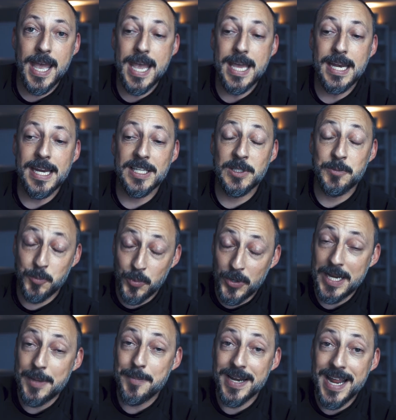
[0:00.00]
and it's
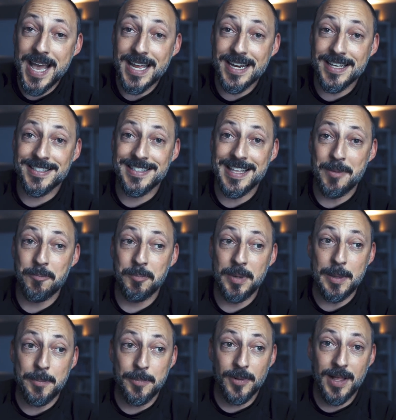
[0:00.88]
pretty bananas that
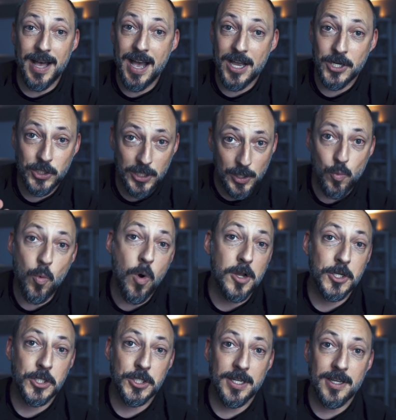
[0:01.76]
people actually
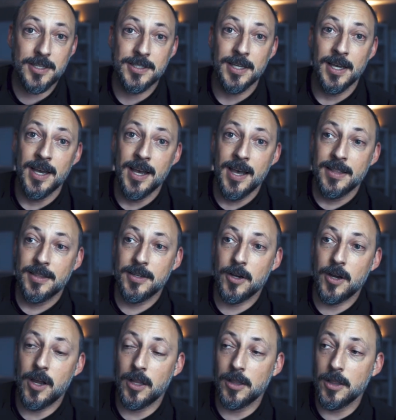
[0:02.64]
watch this.
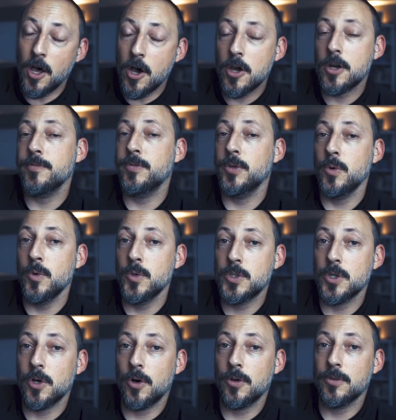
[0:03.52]
There are a lot of
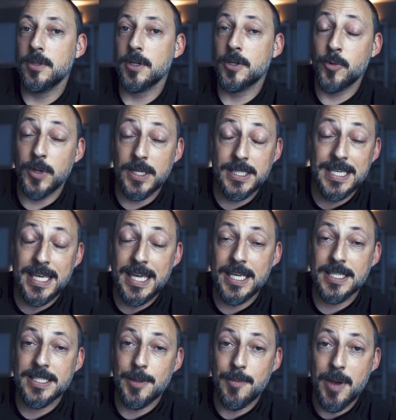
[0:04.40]
views on the
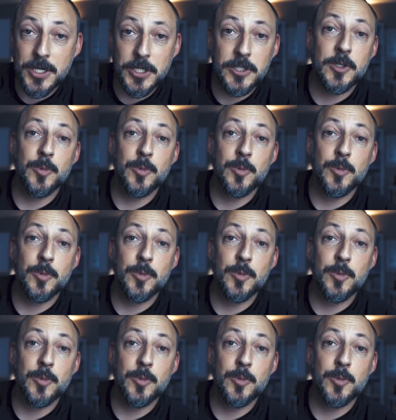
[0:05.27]
critiques. I'm actually